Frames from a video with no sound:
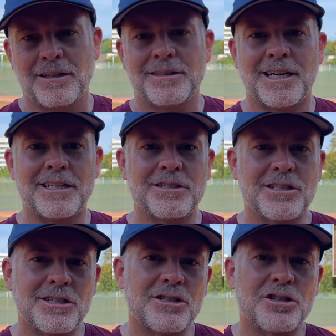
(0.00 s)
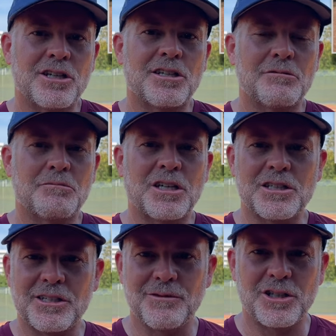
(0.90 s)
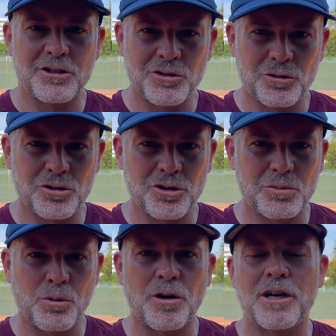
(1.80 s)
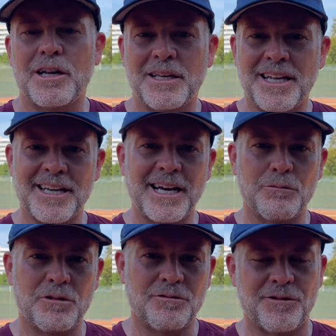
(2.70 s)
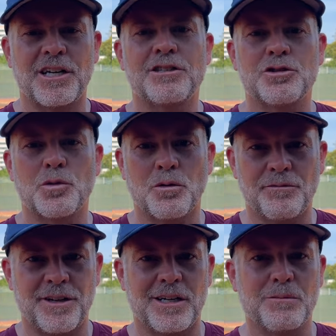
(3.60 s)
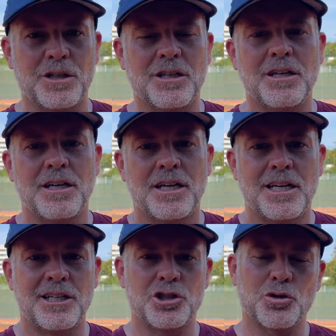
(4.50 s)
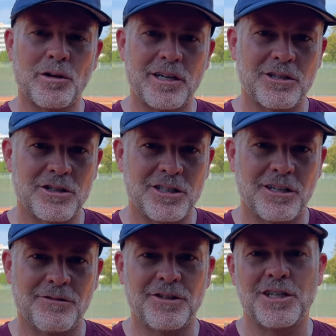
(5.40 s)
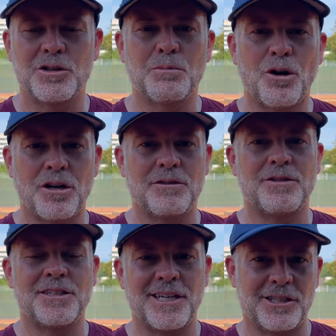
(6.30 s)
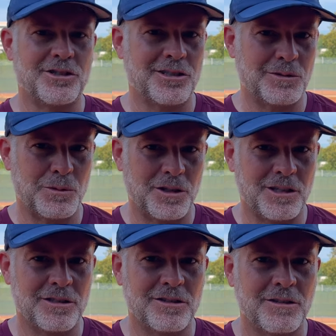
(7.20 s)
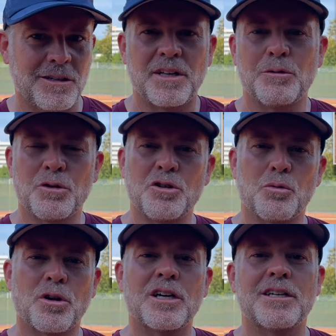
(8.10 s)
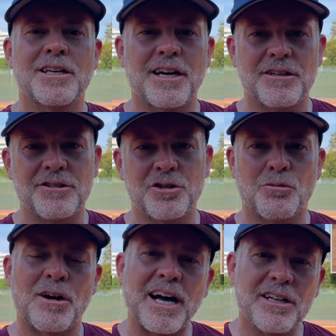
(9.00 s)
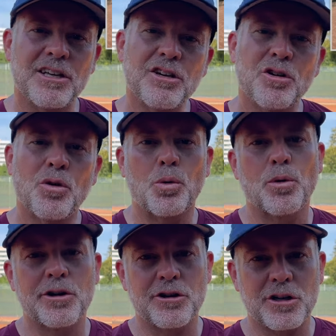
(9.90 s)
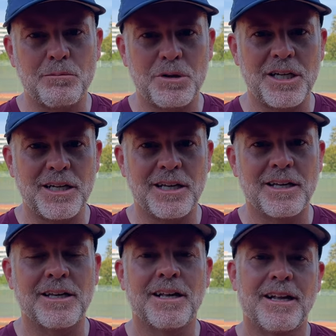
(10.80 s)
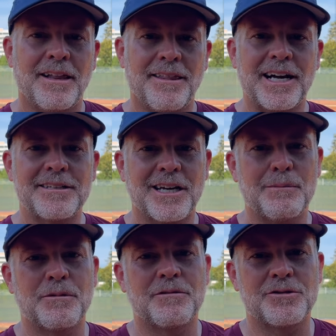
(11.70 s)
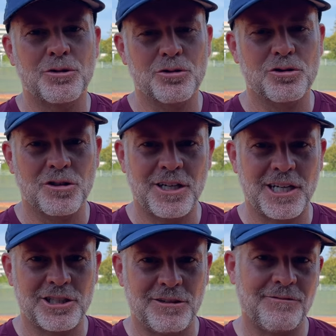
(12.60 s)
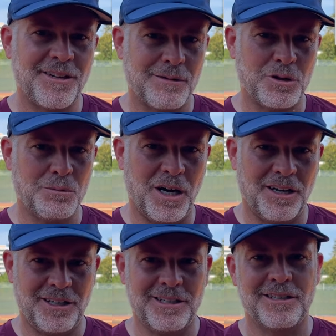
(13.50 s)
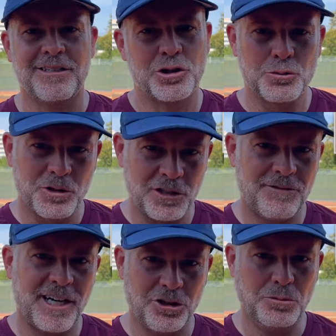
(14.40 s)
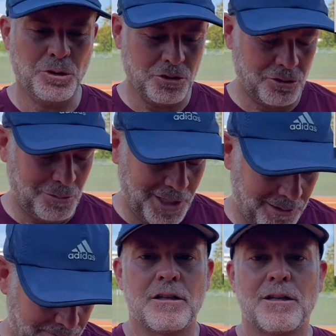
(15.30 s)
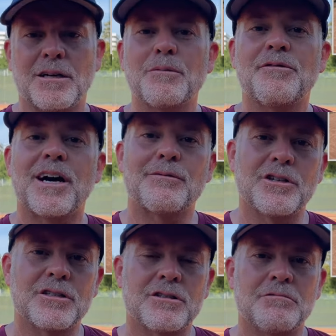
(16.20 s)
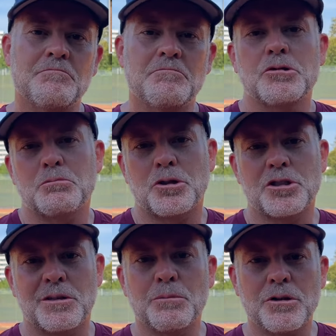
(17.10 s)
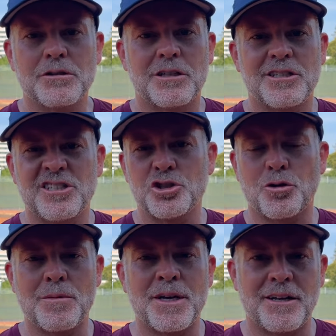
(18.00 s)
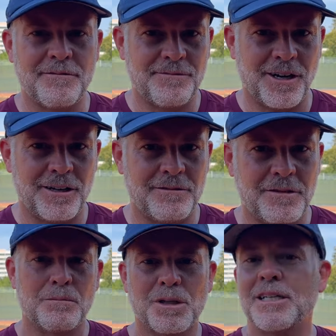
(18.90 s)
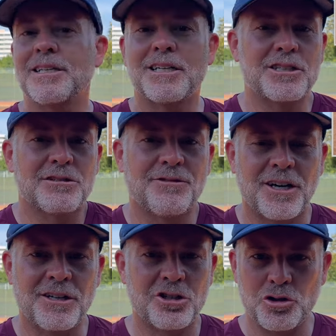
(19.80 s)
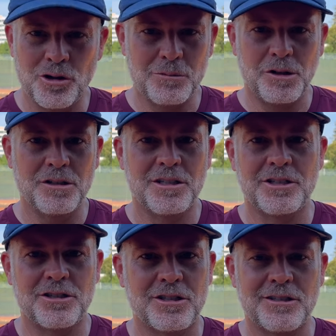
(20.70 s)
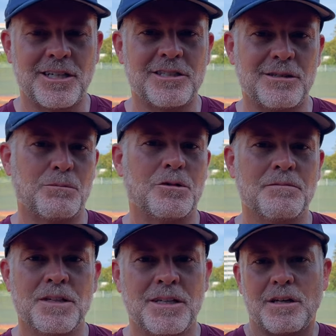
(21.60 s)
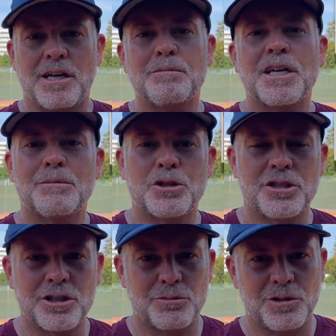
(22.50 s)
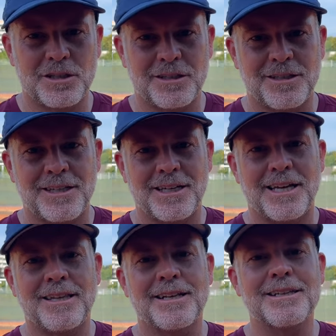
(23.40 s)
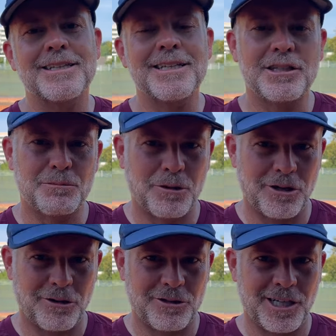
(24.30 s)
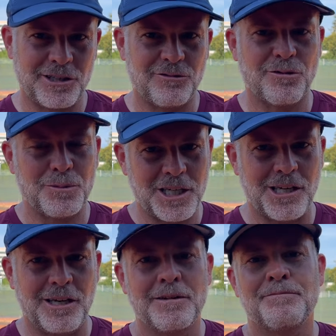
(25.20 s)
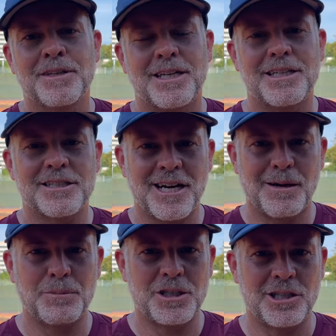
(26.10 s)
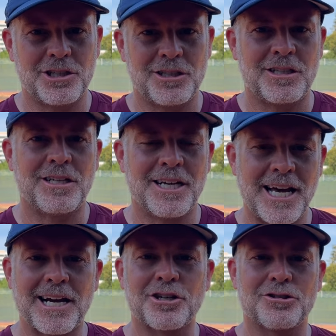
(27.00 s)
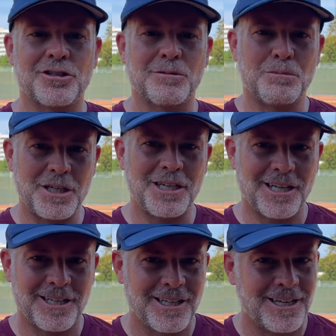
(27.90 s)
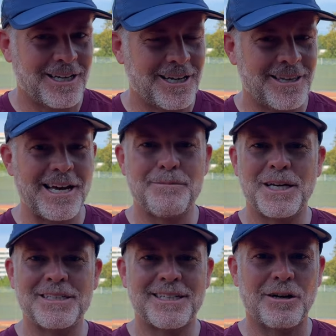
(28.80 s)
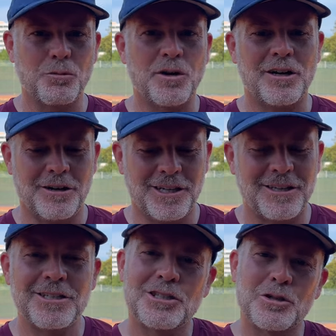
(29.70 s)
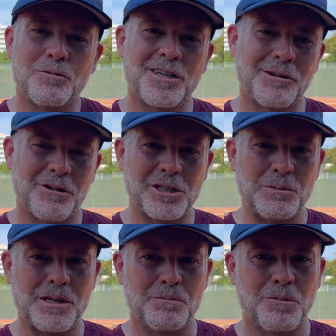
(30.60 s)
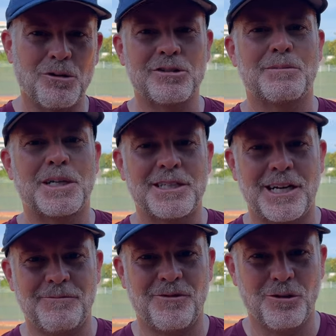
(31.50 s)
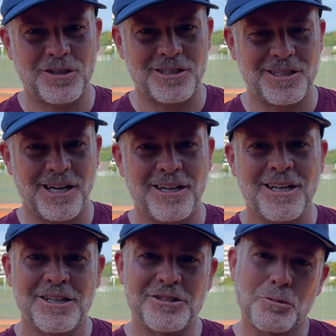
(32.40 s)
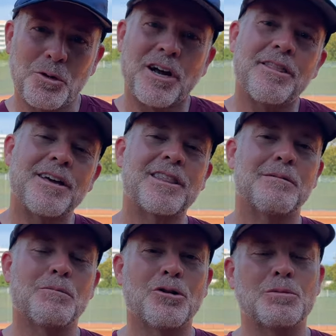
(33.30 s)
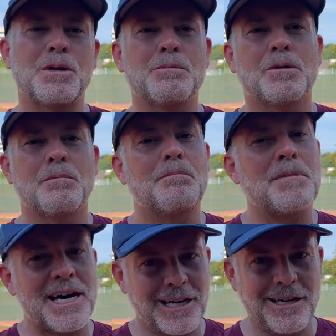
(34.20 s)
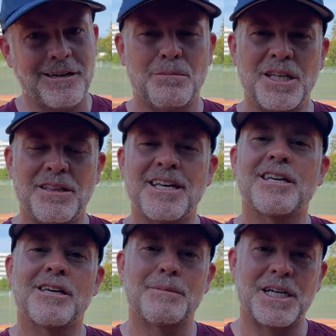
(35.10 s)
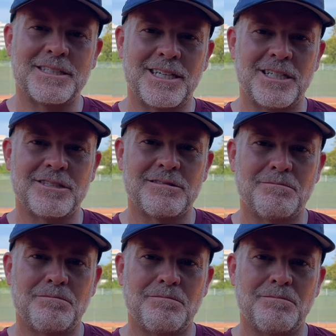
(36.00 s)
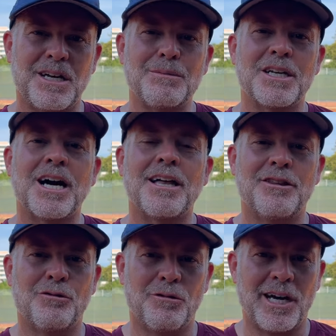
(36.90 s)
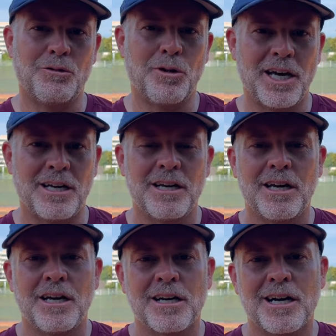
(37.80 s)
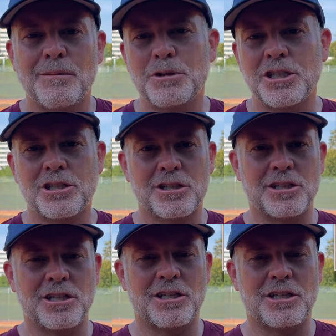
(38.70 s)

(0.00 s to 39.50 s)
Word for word: Tennis is relatively a social sport and getting out with friends or family and enjoying yourself is part of the tennis experience. And when you're working together to rally or you're competing, that type of social connection and family bonding is really valuable to me. The number five reason, it's pretty simple, is enjoyment and fun. Playing tennis is fun and enjoyable. It's just that simple. And my number six reason, and the least prioritized for me, is competition and actually competing. And that may sound weird. And this is the one I want to spend most of my time focusing on. Is where I think that most people may be thinking about tennis, maybe not in the right way. Competition